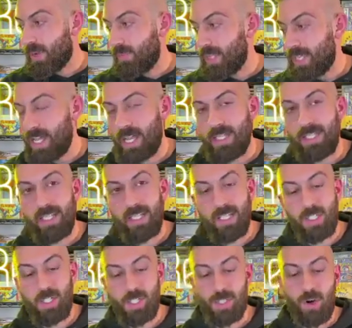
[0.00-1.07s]
we get
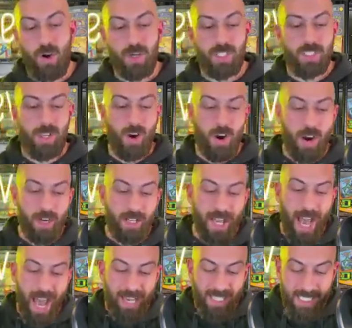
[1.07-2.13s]
the Charizard
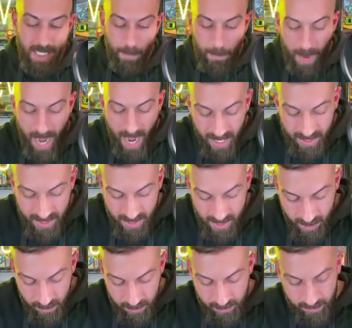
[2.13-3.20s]
out of this box?
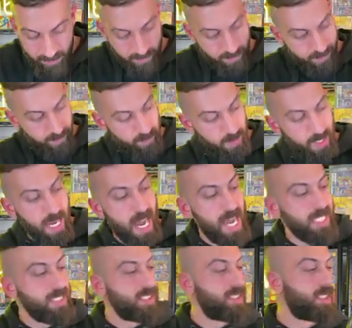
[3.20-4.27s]

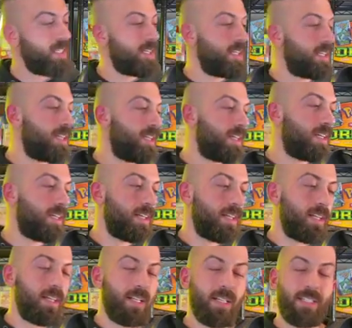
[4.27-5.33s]
Guys,
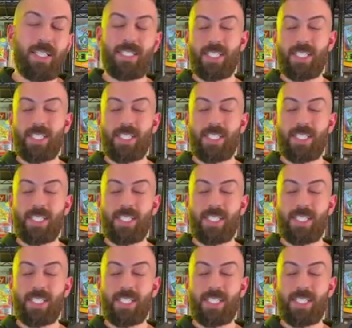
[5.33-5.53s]
this